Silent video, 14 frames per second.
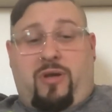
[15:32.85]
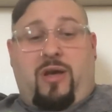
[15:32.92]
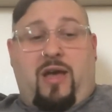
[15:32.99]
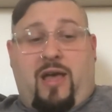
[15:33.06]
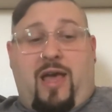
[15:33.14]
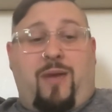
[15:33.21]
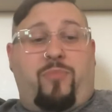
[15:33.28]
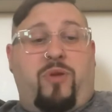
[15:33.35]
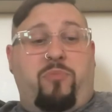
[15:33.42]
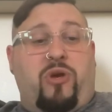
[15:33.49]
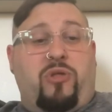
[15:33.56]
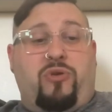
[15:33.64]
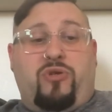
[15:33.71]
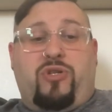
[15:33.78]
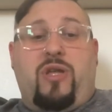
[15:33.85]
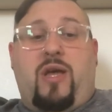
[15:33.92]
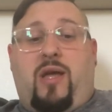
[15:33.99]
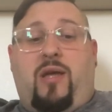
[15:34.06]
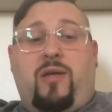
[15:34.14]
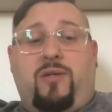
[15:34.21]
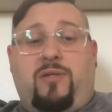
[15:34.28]
a happy Mother's
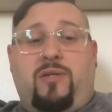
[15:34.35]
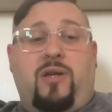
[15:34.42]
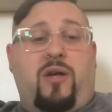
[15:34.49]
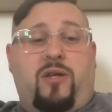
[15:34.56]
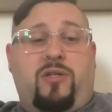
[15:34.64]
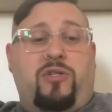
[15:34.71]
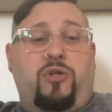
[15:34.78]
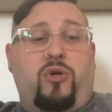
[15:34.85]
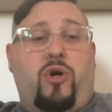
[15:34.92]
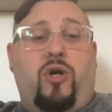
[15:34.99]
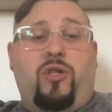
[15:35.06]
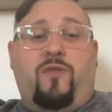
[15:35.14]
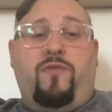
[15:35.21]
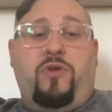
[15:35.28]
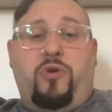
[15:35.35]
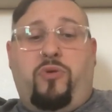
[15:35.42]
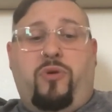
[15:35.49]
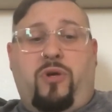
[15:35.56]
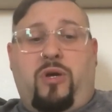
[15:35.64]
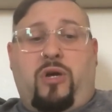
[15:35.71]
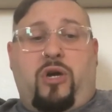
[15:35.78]
Day to all
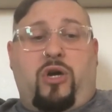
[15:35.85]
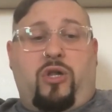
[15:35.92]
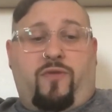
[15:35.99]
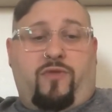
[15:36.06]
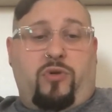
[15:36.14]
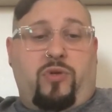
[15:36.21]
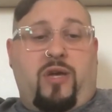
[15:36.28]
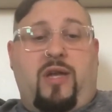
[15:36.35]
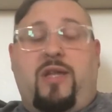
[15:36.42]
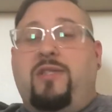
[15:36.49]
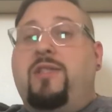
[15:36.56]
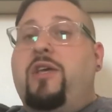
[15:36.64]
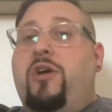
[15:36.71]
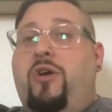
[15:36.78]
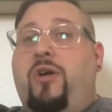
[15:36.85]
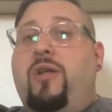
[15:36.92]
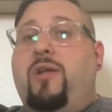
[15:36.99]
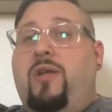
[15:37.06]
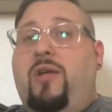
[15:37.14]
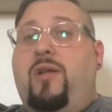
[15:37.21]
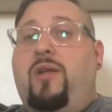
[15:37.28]
of you ladies there
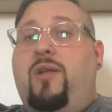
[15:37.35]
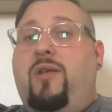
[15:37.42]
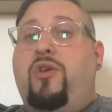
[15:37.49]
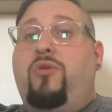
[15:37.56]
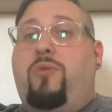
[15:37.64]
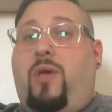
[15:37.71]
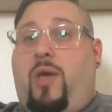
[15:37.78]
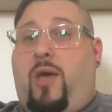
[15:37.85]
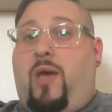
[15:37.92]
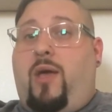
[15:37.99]
in the UK.